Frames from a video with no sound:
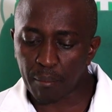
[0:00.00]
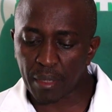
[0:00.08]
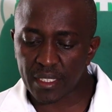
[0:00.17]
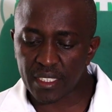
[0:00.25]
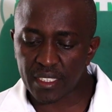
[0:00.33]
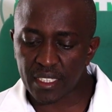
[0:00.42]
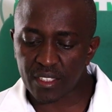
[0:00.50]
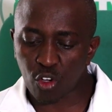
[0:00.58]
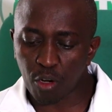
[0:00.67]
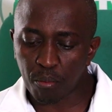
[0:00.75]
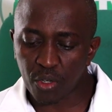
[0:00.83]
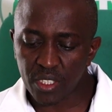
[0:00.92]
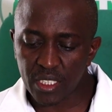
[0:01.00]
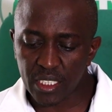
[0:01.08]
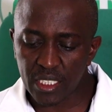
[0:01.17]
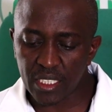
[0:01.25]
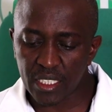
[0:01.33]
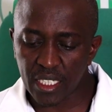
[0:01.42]
but it is common
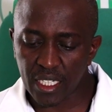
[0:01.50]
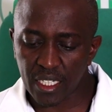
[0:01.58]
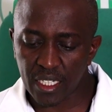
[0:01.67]
in